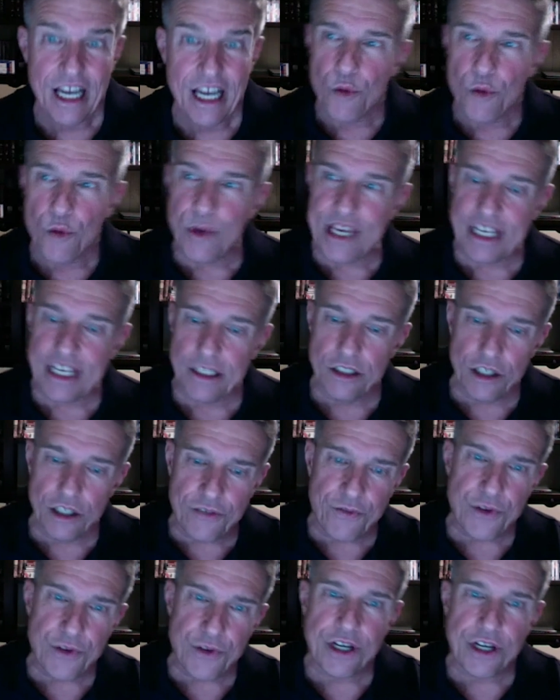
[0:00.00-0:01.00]
we can look
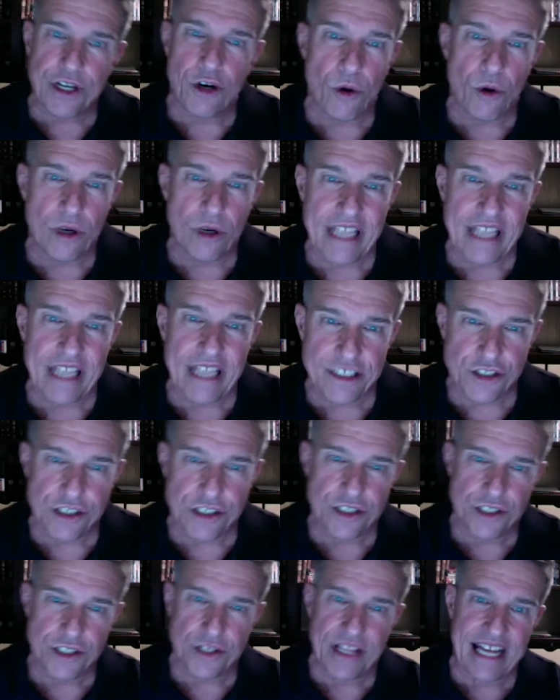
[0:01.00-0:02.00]
for the correlation
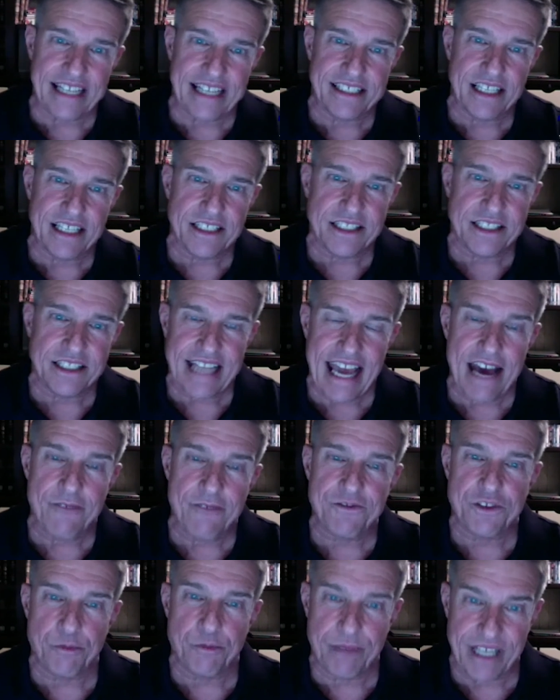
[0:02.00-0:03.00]
so that it doesn't have
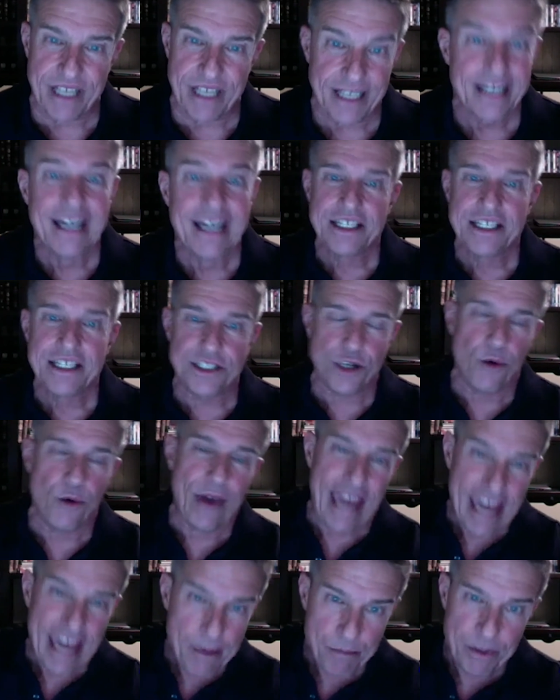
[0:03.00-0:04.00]
to be so
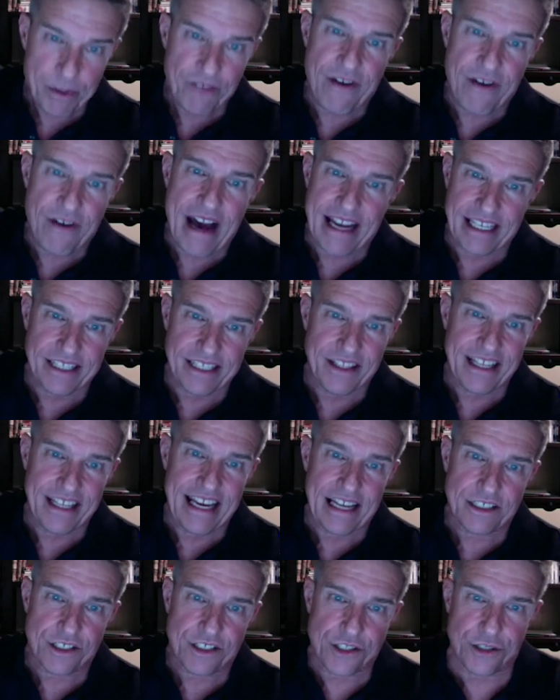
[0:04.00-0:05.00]
amplified in the
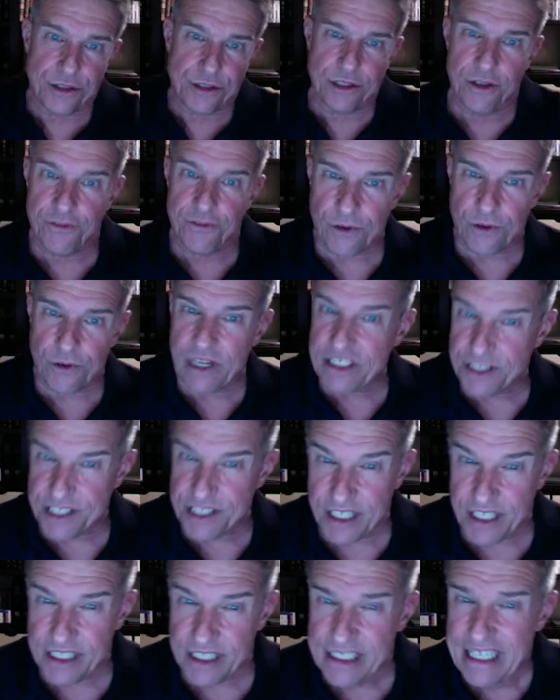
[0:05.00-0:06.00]
external for us
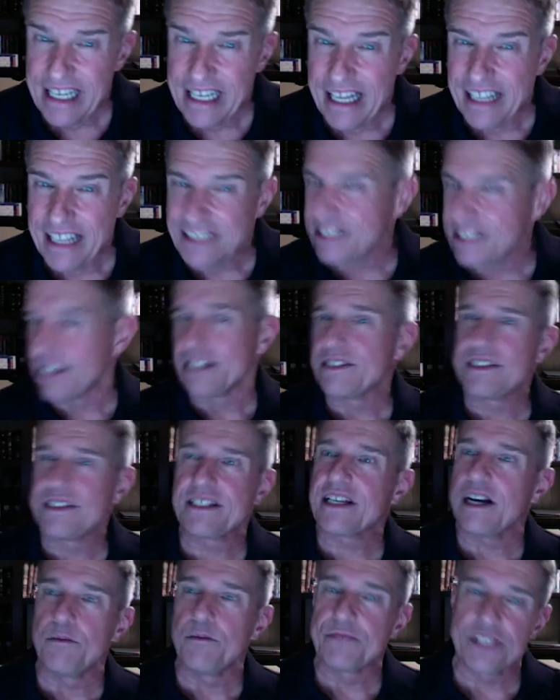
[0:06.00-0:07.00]
to, to
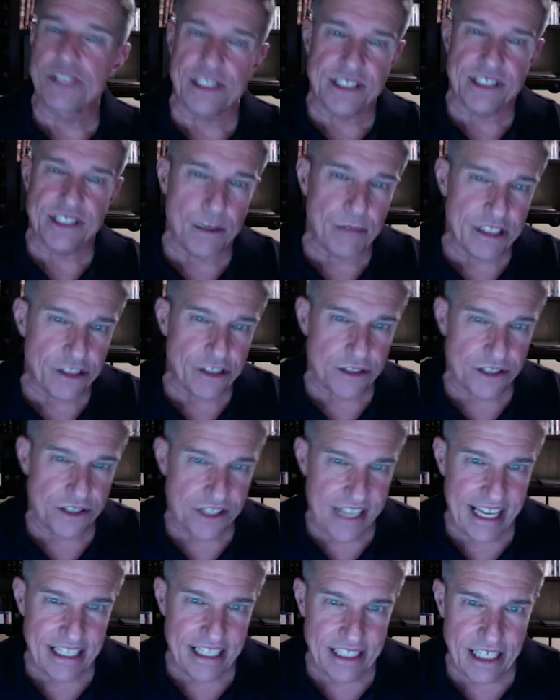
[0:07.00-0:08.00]
come to some
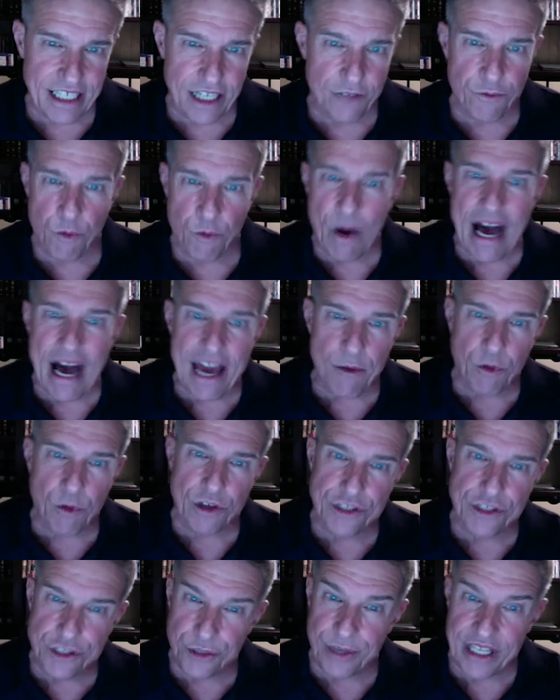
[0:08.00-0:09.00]
understanding of why we're
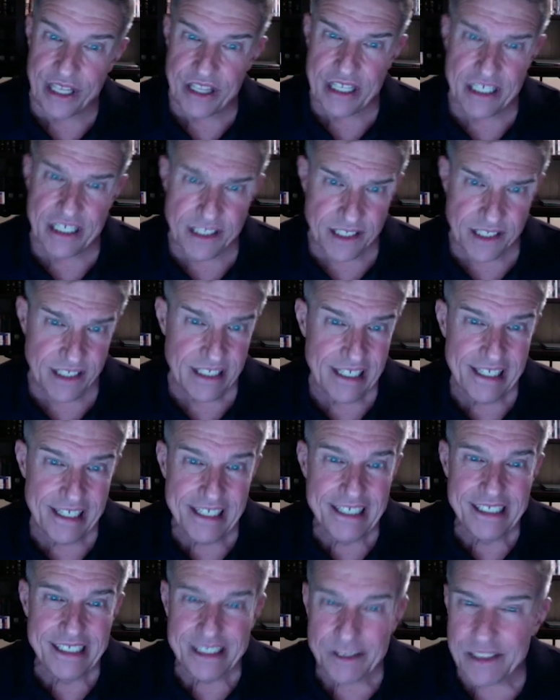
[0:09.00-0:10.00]
doing this.
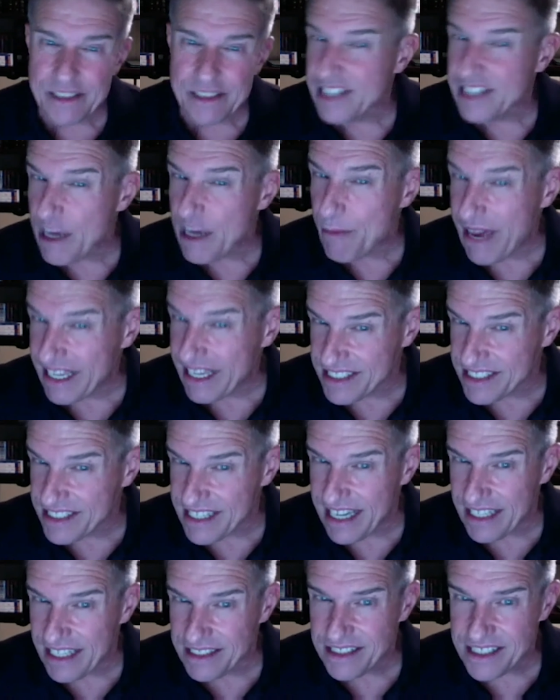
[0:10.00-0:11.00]
Does that make
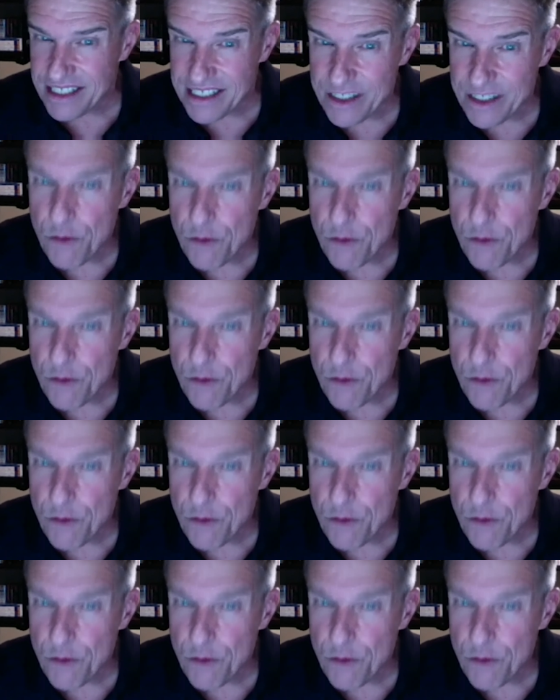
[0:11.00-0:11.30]
sense?